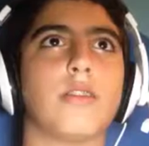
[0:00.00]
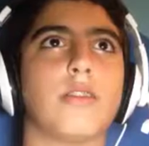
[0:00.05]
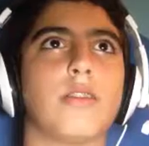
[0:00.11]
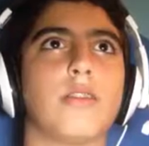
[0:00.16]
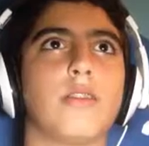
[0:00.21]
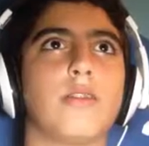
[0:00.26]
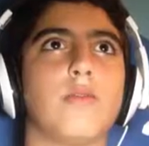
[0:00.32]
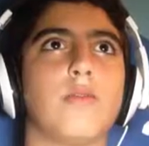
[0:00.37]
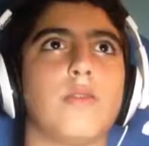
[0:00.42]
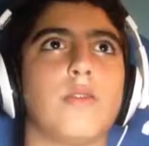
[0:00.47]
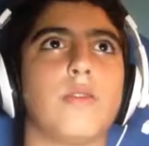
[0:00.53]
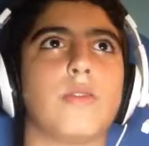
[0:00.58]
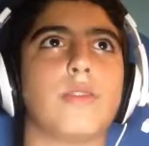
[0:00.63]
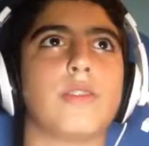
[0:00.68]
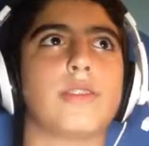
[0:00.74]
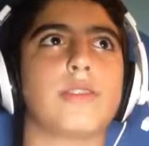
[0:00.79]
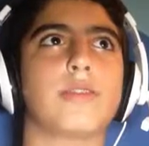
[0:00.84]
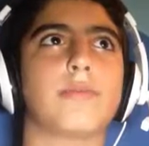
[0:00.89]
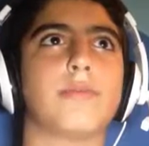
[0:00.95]
Well,
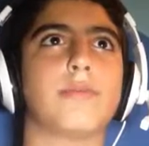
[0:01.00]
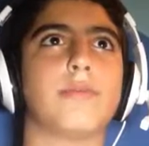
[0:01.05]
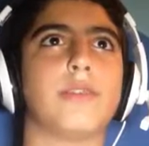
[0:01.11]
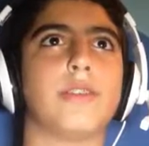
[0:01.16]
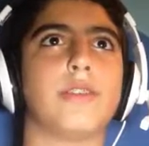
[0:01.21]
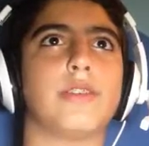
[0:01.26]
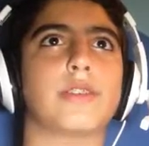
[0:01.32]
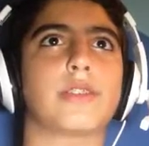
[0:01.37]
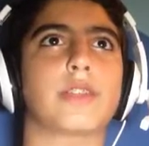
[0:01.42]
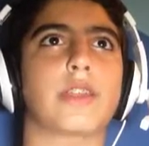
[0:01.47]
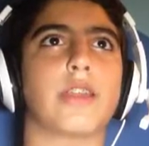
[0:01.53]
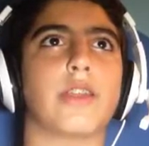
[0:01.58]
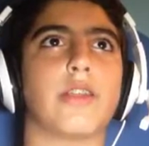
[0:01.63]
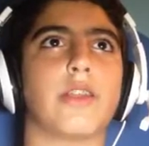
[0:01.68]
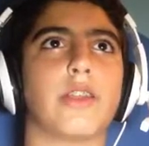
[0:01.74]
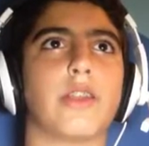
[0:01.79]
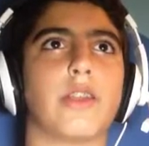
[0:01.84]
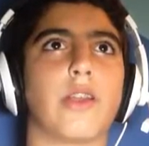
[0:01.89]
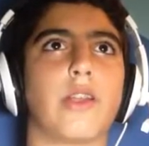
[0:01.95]
it's pretty scary
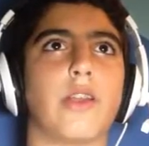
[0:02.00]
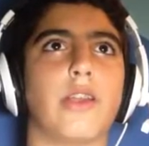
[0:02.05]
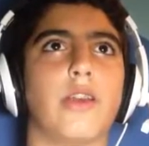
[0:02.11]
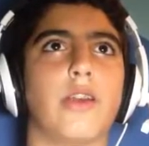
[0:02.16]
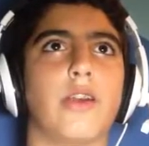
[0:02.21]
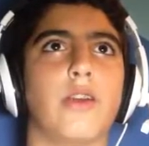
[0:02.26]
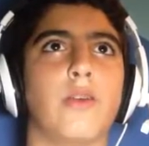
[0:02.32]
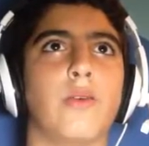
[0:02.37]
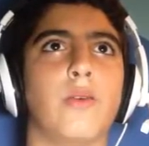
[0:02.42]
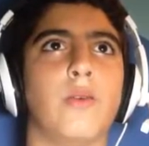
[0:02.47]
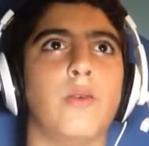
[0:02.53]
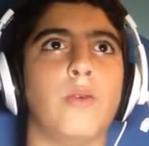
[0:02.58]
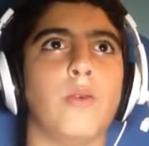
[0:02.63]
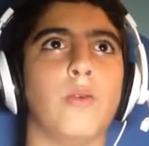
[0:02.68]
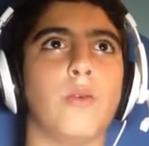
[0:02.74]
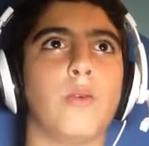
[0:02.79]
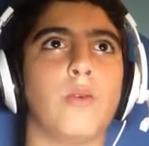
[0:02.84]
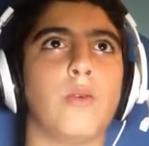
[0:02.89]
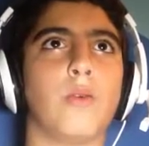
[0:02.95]
right now.
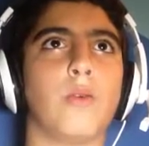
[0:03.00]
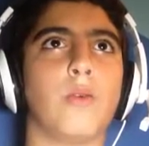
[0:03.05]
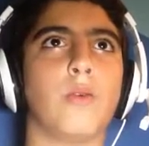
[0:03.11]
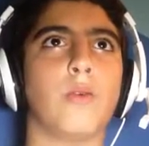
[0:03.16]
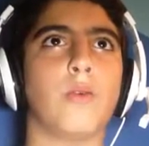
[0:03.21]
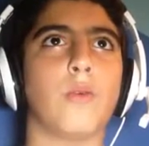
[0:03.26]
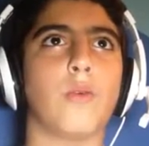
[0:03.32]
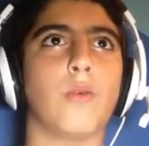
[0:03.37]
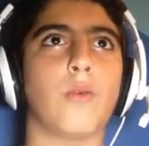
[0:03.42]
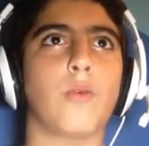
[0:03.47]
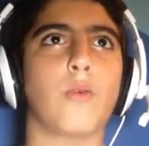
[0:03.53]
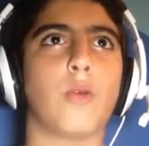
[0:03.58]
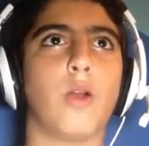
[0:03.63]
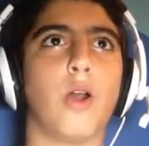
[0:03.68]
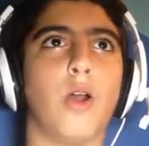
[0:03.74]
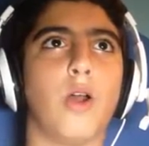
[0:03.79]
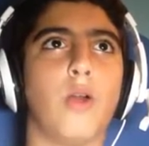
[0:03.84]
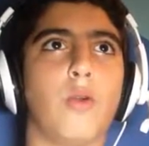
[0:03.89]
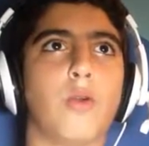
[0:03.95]

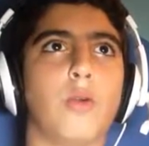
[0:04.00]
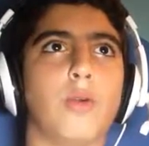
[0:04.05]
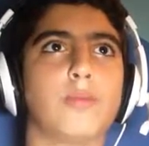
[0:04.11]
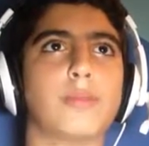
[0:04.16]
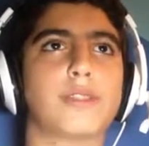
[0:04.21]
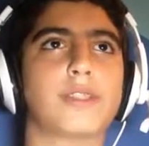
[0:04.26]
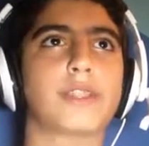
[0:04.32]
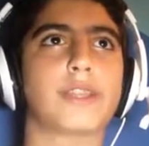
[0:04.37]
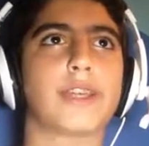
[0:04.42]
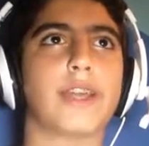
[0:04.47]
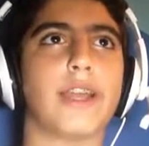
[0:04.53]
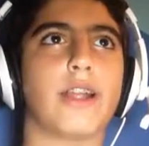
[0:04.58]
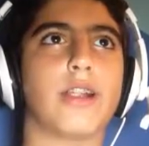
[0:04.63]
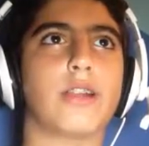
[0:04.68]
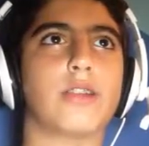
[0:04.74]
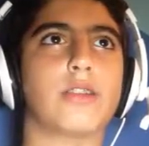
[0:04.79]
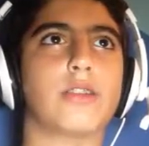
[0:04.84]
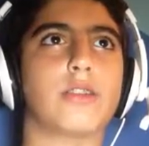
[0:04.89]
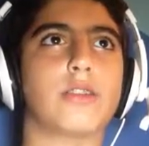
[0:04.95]
Whoa, I'm
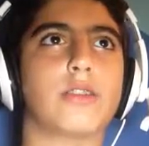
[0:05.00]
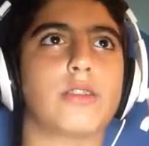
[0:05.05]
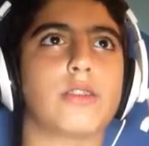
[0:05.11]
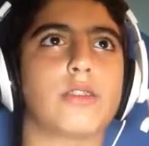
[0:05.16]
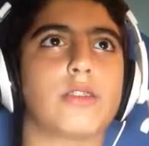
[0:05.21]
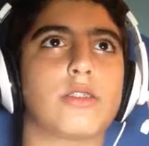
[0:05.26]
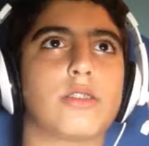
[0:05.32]
scared.